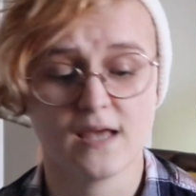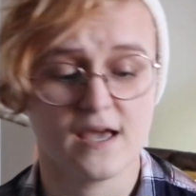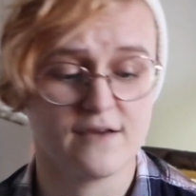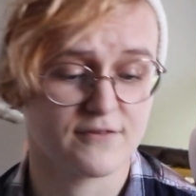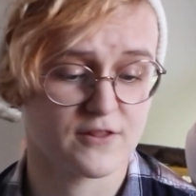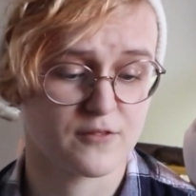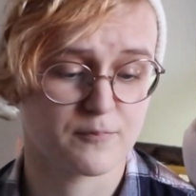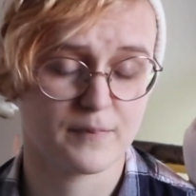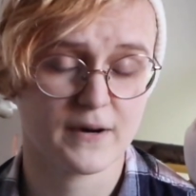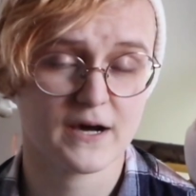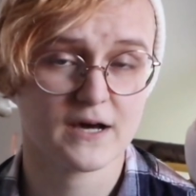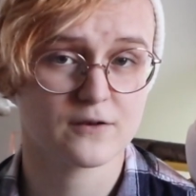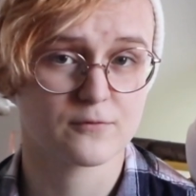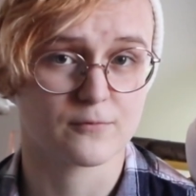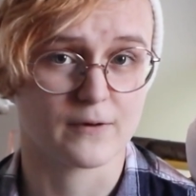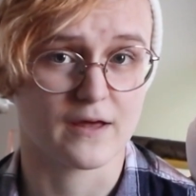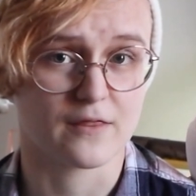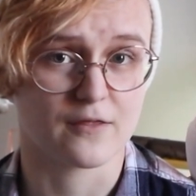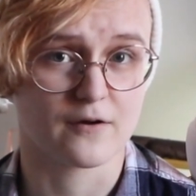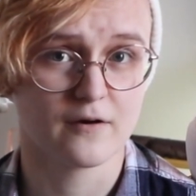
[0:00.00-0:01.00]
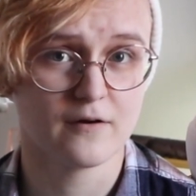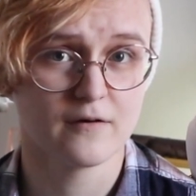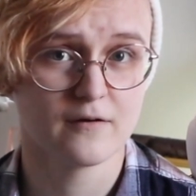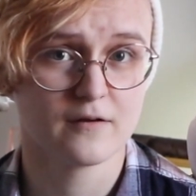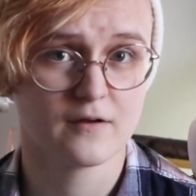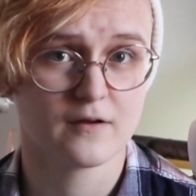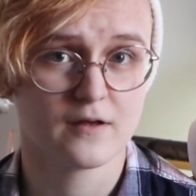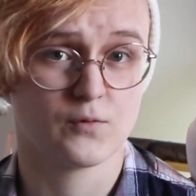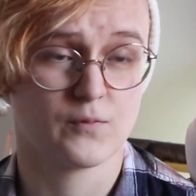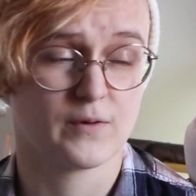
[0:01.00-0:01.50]
If it's bad weather,
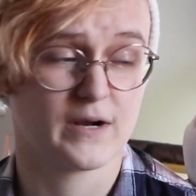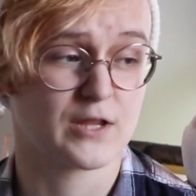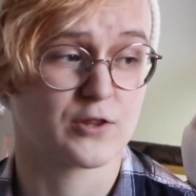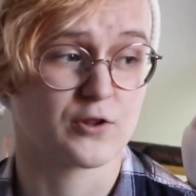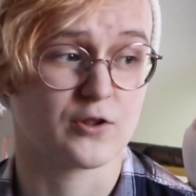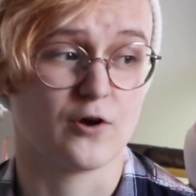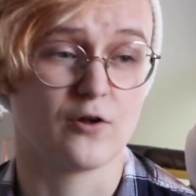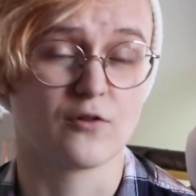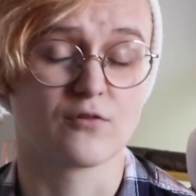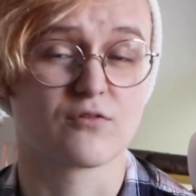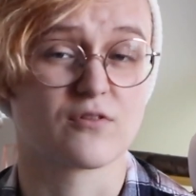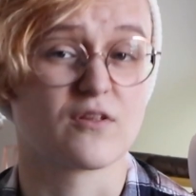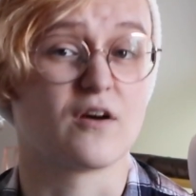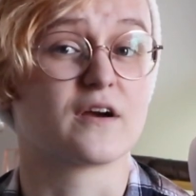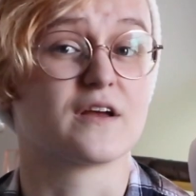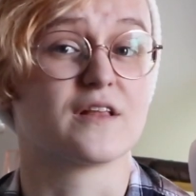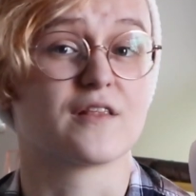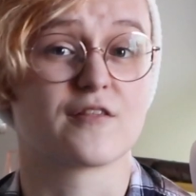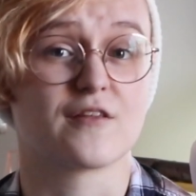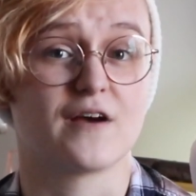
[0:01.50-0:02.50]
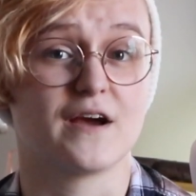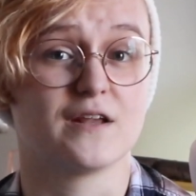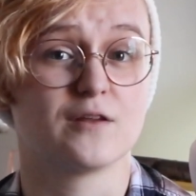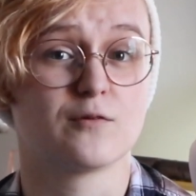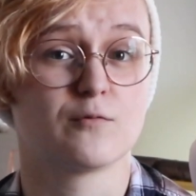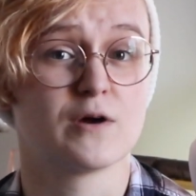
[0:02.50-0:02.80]
we're actually all stuck inside,